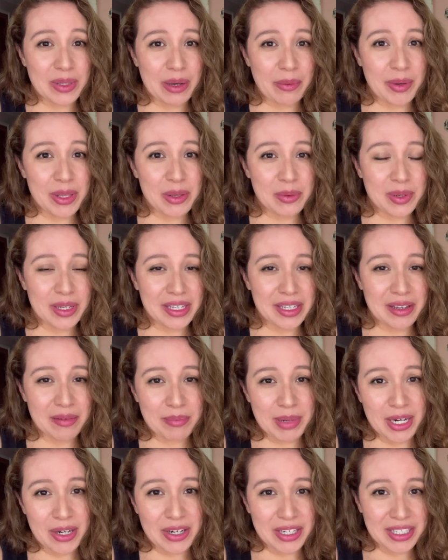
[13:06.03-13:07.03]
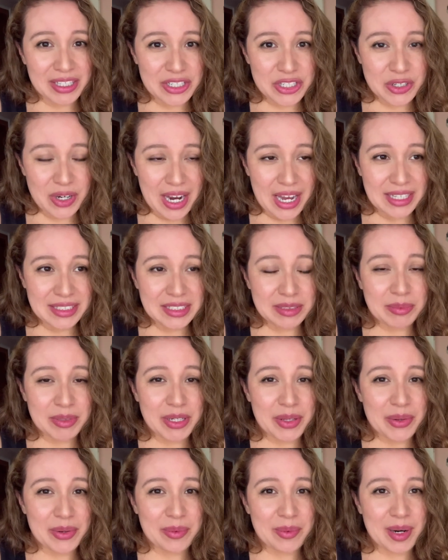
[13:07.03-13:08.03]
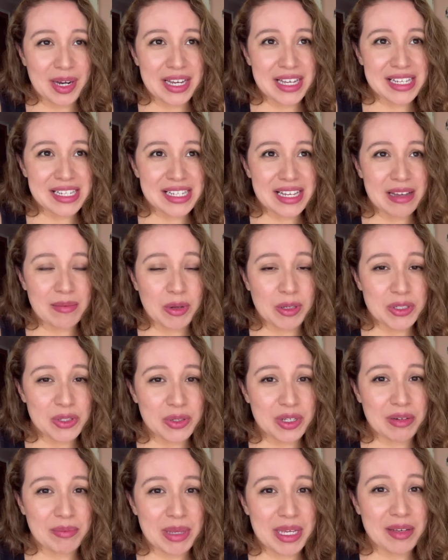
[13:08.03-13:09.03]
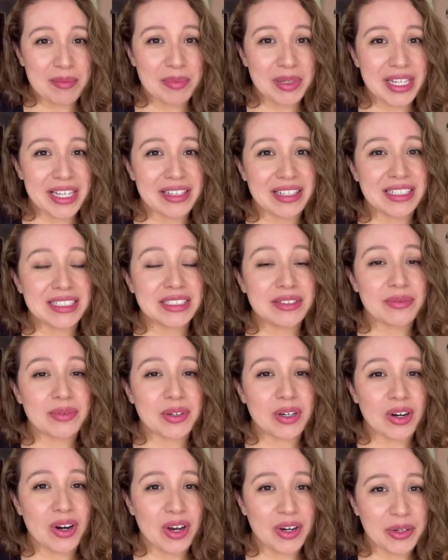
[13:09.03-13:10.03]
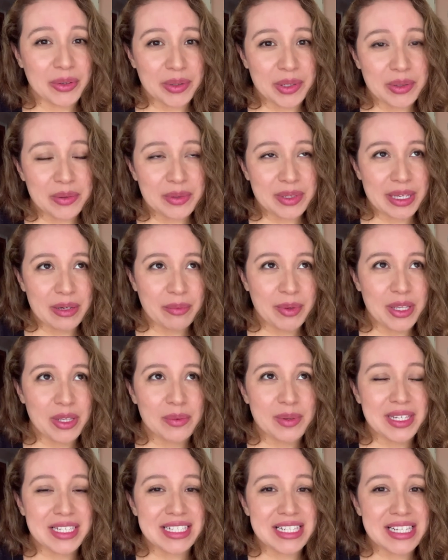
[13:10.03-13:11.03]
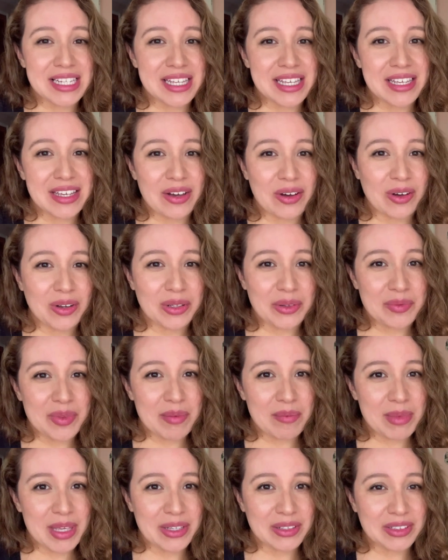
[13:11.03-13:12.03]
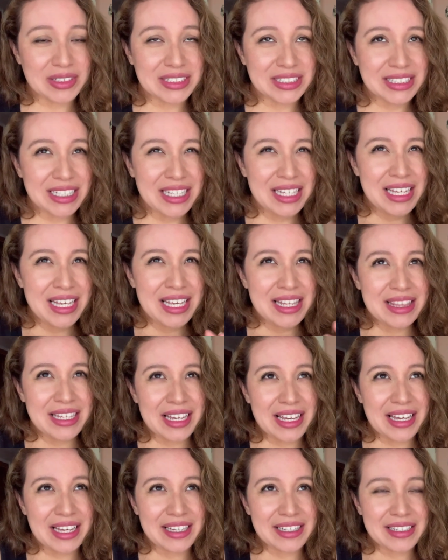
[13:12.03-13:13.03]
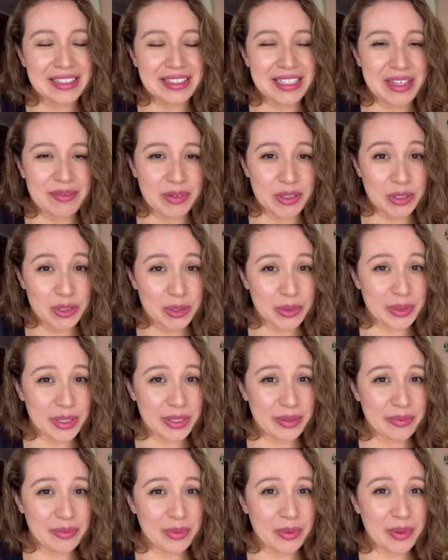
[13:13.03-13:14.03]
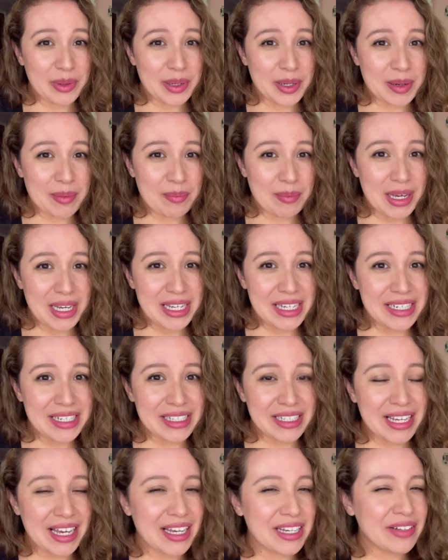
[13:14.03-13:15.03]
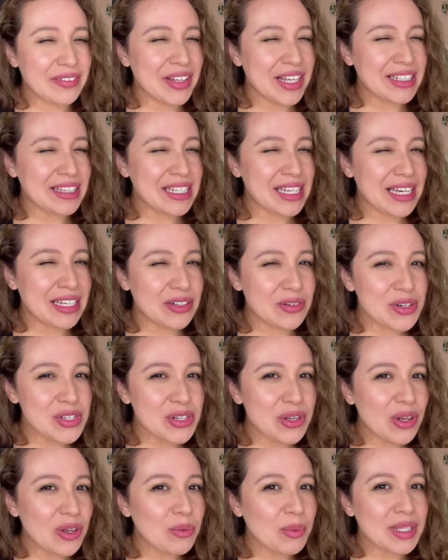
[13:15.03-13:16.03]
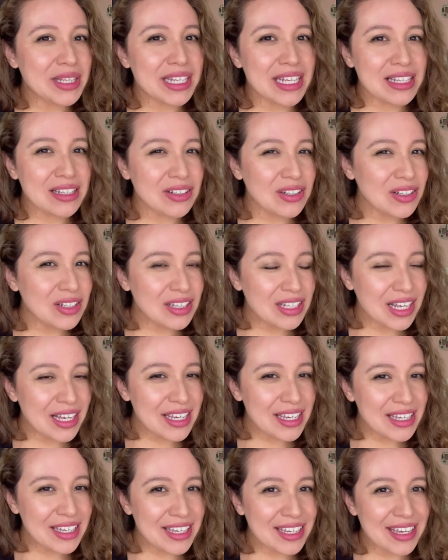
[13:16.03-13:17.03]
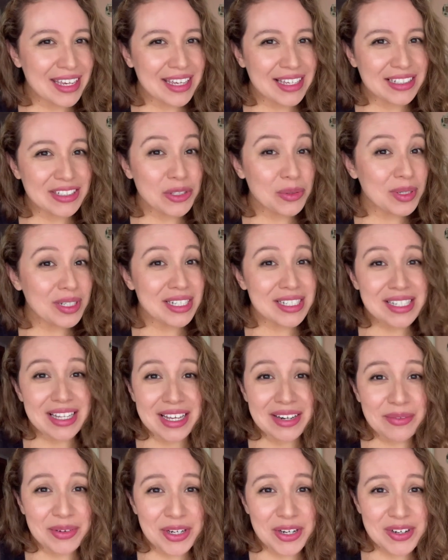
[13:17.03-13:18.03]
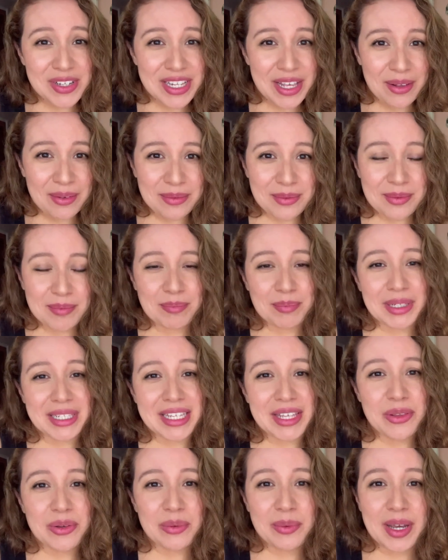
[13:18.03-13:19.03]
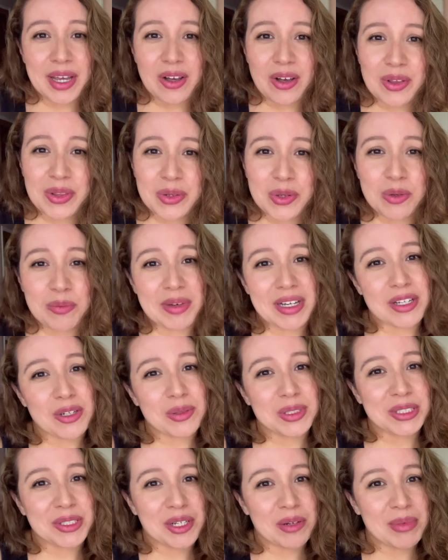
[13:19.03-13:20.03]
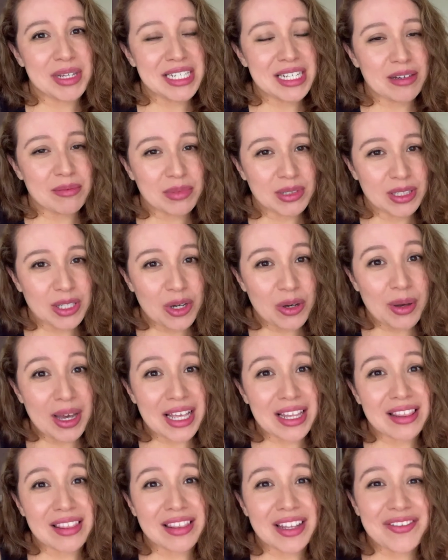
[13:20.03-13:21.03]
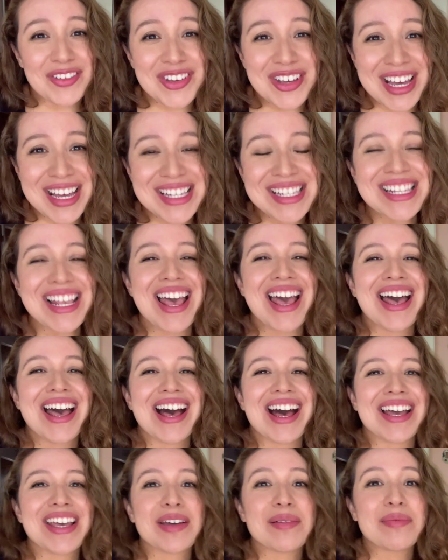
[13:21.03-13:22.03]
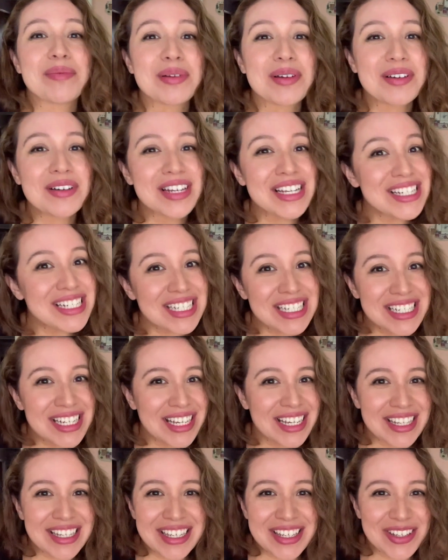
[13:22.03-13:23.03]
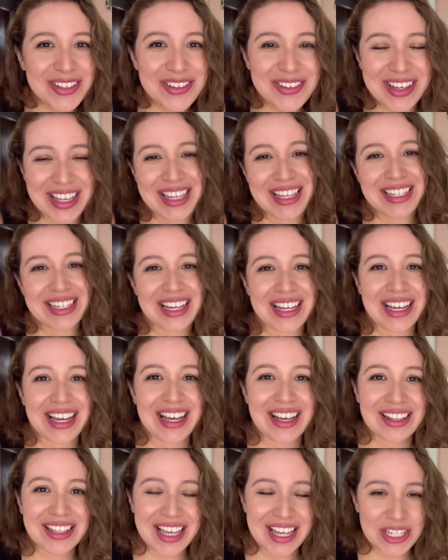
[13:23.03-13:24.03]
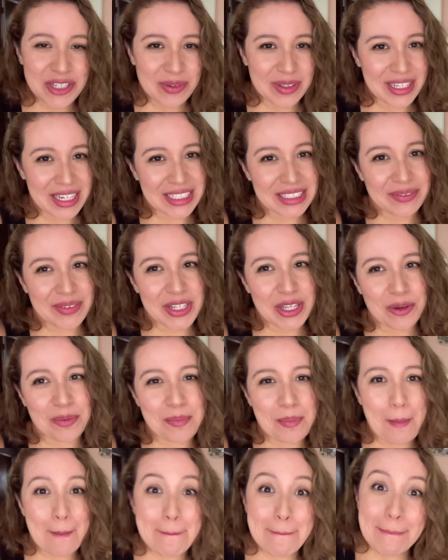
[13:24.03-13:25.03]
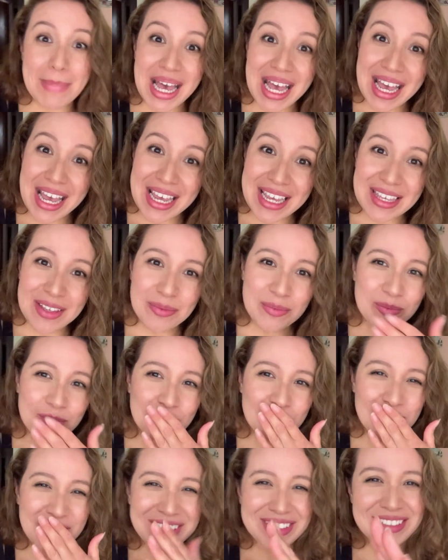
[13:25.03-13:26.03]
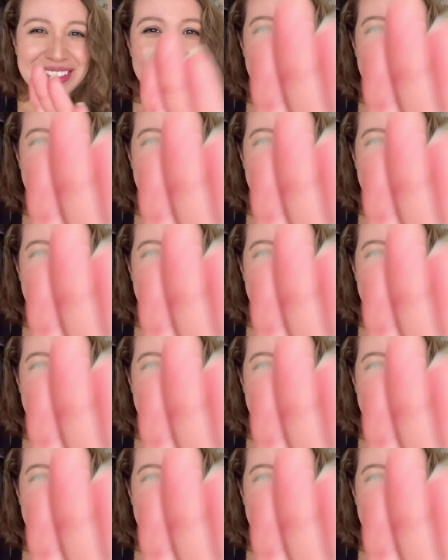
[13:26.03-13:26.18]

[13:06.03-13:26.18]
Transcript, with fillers: That way you can compare and contrast. But otherwise, I'm also going to make a playlist for Hungry Root. That way you can see all of the meals that they've included for mine and kind of like the end result, what they look like, and you can decide for yourself. But either way, all the coupon codes are going to be down below. I love you guys. I appreciate you. And I'll catch you on the next video. Bye.